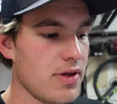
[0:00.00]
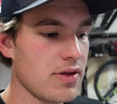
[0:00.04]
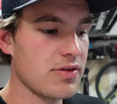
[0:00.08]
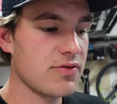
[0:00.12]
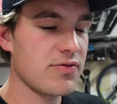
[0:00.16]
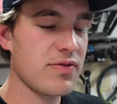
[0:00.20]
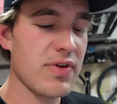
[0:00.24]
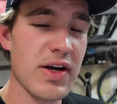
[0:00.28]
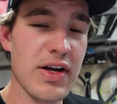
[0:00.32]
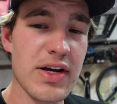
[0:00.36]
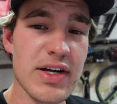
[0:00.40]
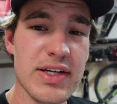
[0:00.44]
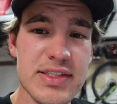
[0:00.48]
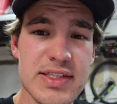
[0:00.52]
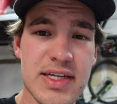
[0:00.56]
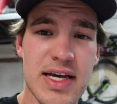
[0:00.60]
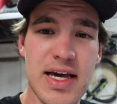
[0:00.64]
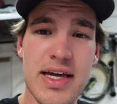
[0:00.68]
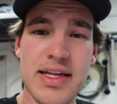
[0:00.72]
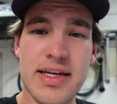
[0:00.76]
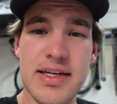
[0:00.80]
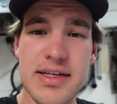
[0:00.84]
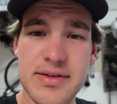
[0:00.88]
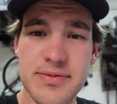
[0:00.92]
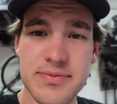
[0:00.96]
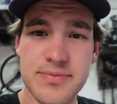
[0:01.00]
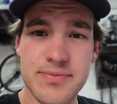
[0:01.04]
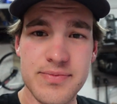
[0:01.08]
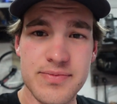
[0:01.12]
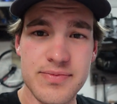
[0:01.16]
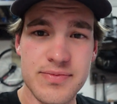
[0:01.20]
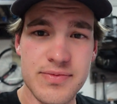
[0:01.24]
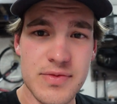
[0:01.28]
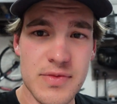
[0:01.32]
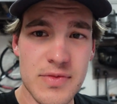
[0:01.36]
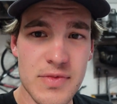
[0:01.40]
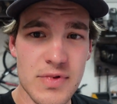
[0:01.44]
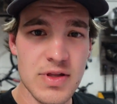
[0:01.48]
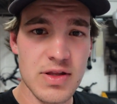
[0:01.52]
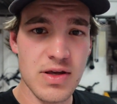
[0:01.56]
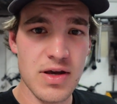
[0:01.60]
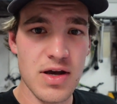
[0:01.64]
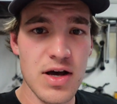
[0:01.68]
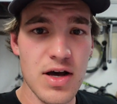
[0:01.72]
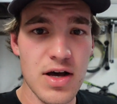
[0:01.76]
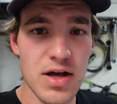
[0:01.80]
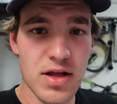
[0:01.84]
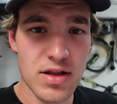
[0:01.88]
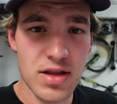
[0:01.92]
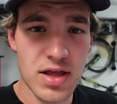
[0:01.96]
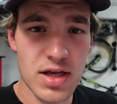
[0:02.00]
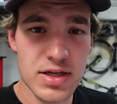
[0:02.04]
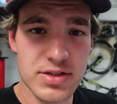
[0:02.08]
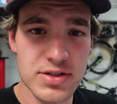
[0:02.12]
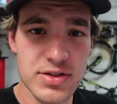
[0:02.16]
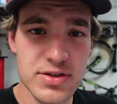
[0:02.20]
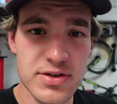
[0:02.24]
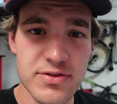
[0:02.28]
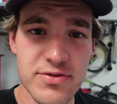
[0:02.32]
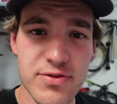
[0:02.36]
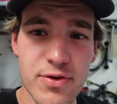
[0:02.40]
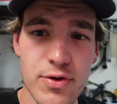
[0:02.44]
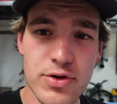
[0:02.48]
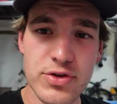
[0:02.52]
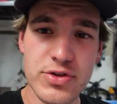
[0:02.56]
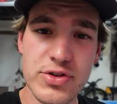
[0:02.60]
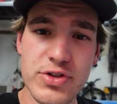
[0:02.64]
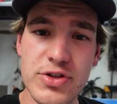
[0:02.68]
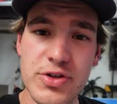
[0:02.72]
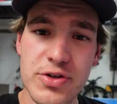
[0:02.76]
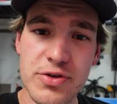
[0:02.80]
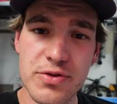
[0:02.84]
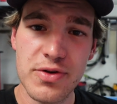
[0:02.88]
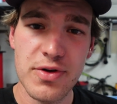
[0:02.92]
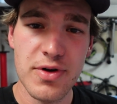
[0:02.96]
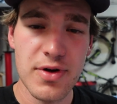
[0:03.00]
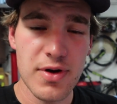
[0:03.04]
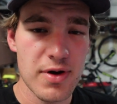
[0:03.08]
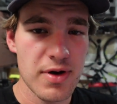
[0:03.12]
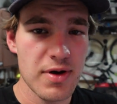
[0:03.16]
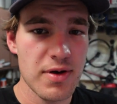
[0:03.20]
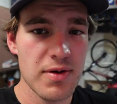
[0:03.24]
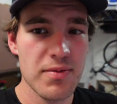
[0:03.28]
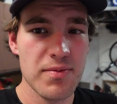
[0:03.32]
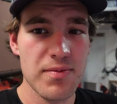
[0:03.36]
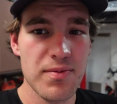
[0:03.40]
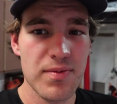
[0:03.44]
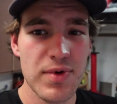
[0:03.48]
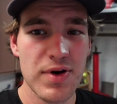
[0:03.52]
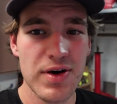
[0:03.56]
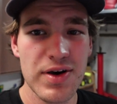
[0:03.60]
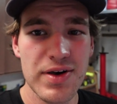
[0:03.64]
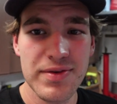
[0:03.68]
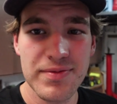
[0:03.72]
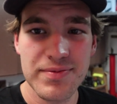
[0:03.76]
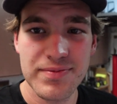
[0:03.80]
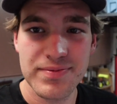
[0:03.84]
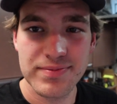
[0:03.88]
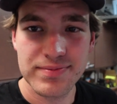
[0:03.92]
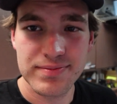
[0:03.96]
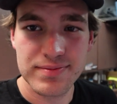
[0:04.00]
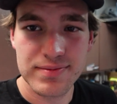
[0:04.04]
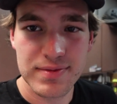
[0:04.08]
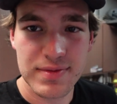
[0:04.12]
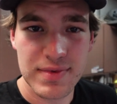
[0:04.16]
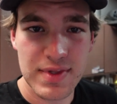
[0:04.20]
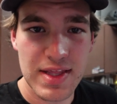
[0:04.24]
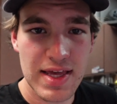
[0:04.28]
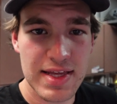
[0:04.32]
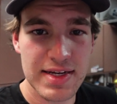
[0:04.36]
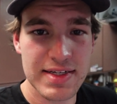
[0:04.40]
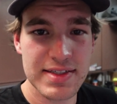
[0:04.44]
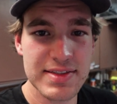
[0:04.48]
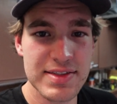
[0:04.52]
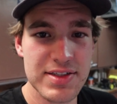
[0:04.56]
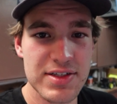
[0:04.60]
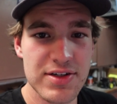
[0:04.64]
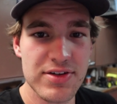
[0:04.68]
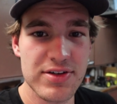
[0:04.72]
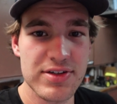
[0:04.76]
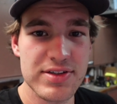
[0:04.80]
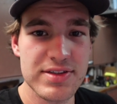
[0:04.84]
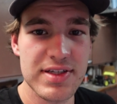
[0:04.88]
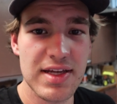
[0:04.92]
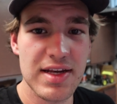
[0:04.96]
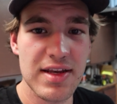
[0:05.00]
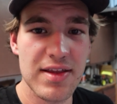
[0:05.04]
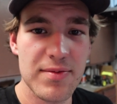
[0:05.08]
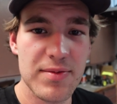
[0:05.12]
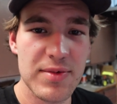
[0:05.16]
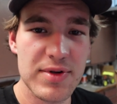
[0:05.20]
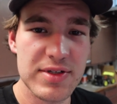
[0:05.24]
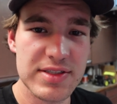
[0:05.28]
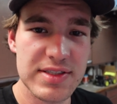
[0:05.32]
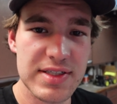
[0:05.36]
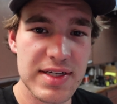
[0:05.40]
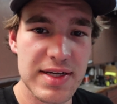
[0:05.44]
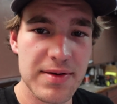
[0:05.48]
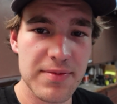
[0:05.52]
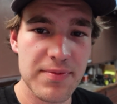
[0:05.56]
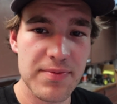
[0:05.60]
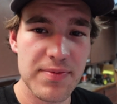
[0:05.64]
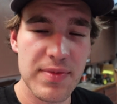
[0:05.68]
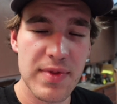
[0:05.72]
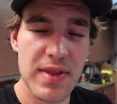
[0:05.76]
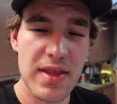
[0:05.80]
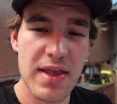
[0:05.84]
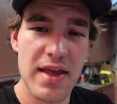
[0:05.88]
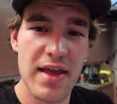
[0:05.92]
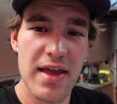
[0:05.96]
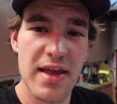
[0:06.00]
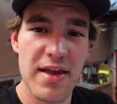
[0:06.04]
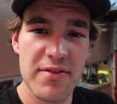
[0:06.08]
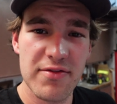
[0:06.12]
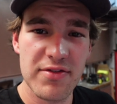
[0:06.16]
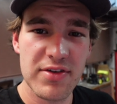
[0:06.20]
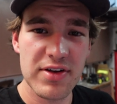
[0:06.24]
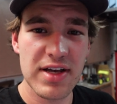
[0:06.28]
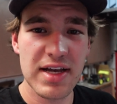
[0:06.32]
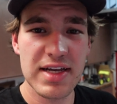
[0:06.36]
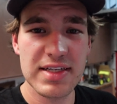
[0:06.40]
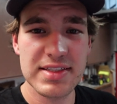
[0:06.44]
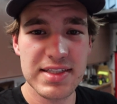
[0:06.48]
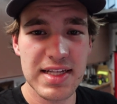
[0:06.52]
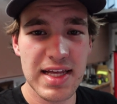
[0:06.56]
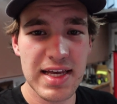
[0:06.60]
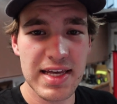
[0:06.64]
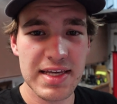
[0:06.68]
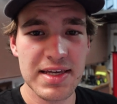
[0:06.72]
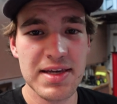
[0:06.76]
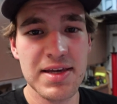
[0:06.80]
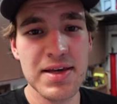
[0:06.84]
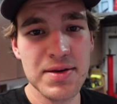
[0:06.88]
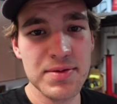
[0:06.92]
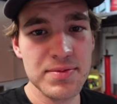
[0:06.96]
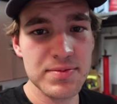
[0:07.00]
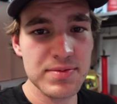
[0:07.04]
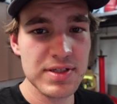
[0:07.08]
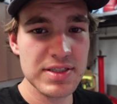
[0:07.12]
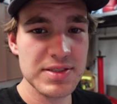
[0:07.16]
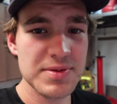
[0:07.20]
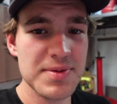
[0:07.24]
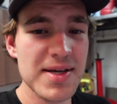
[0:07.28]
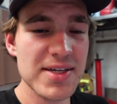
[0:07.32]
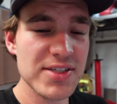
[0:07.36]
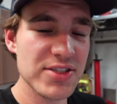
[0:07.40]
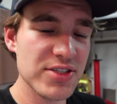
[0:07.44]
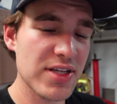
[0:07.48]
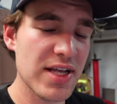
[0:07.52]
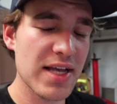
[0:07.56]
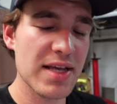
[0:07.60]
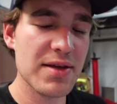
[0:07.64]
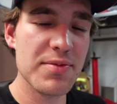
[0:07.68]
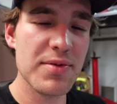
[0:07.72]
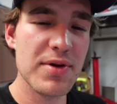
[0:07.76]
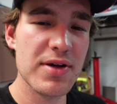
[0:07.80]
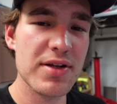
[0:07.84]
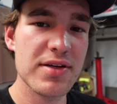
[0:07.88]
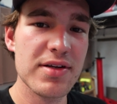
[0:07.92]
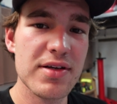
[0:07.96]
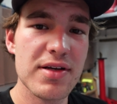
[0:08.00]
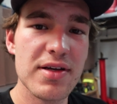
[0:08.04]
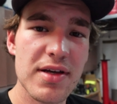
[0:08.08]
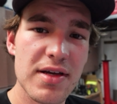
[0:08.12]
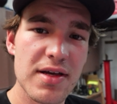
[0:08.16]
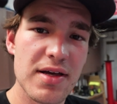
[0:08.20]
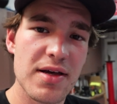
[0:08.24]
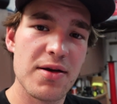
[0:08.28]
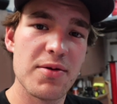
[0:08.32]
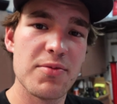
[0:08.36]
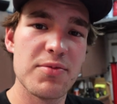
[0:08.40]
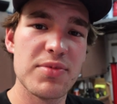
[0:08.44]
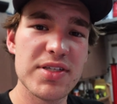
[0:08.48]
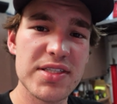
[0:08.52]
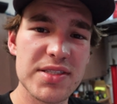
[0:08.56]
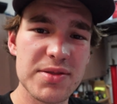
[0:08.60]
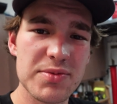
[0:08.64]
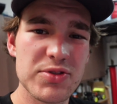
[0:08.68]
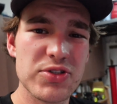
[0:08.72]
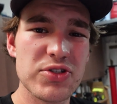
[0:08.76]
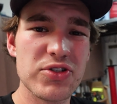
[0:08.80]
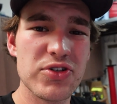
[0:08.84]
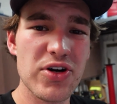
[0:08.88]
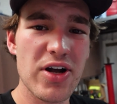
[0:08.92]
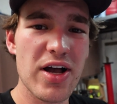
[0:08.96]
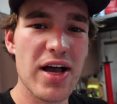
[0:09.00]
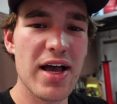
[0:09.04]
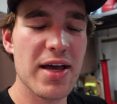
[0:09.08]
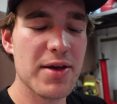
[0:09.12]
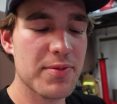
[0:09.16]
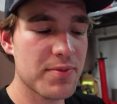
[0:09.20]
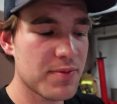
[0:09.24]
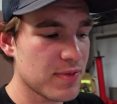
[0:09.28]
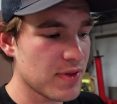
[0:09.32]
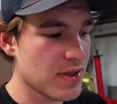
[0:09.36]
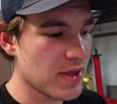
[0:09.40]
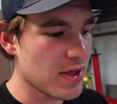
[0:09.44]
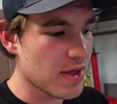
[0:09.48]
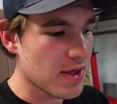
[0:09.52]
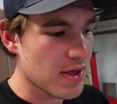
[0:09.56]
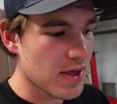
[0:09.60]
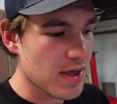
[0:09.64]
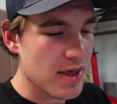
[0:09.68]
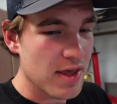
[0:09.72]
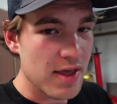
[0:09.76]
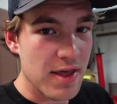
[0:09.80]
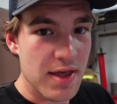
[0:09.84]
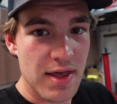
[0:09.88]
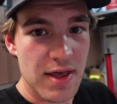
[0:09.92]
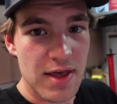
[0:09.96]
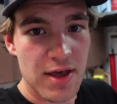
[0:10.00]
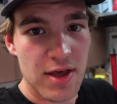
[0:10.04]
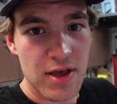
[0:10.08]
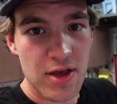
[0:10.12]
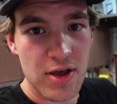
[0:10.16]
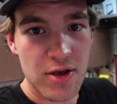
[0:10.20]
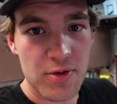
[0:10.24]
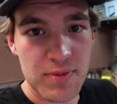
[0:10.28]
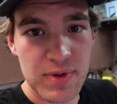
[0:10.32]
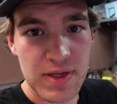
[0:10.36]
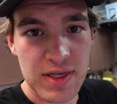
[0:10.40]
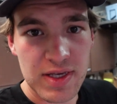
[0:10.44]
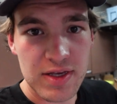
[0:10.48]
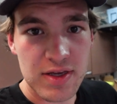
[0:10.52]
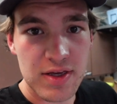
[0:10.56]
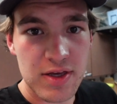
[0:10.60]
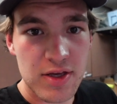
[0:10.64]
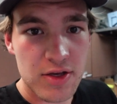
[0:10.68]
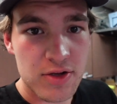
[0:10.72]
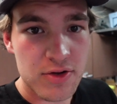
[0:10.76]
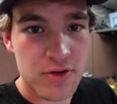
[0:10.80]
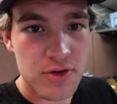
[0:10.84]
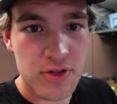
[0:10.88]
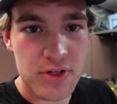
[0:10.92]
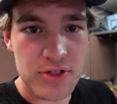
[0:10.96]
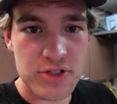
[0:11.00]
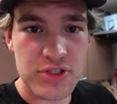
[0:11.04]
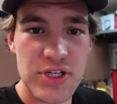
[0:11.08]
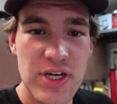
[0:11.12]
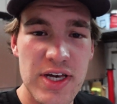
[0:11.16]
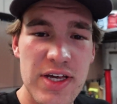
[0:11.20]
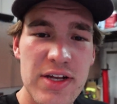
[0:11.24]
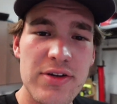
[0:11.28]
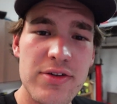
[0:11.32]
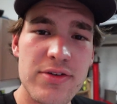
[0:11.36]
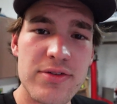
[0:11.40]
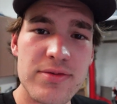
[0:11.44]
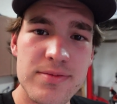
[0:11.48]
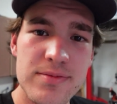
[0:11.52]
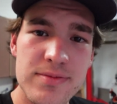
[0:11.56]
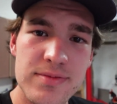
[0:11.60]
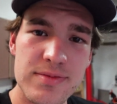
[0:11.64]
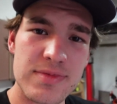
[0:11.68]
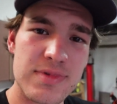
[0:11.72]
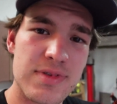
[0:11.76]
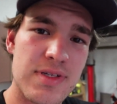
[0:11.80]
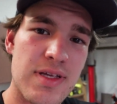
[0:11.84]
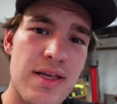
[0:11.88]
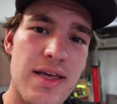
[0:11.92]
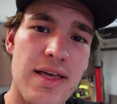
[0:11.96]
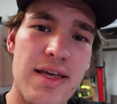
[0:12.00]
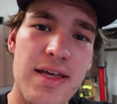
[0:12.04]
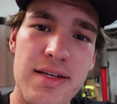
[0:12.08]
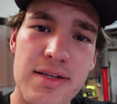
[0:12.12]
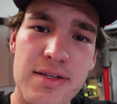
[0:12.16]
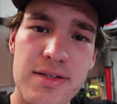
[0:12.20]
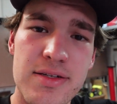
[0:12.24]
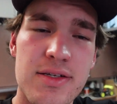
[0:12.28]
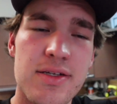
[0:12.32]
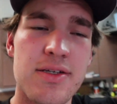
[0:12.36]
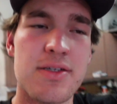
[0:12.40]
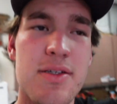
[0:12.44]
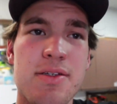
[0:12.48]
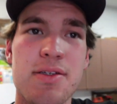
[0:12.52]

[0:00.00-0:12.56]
very exciting, a lot to look forward to, but that is the current state of the Mustang. If you guys like, please smash the like button, please subscribe, help me grow the channel and